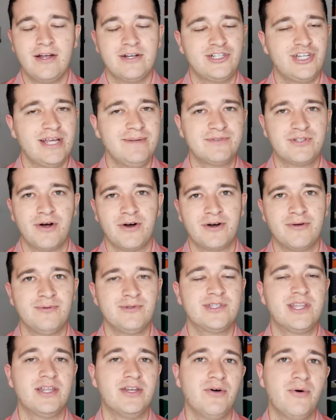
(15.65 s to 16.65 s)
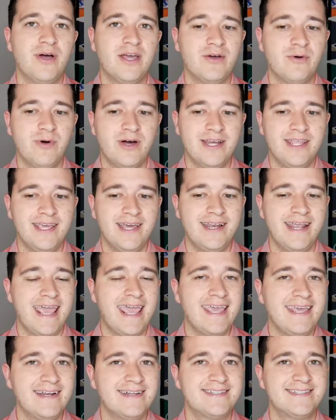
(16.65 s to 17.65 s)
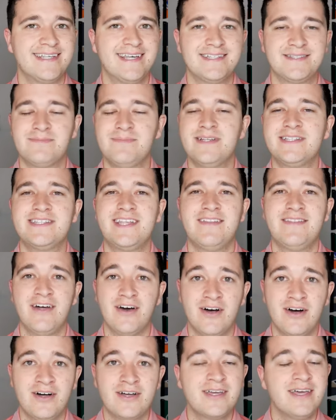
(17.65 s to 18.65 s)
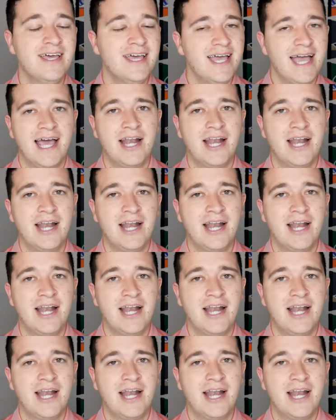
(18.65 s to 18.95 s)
James Harden was the annoying one. He had 8 assists, missed on the hook.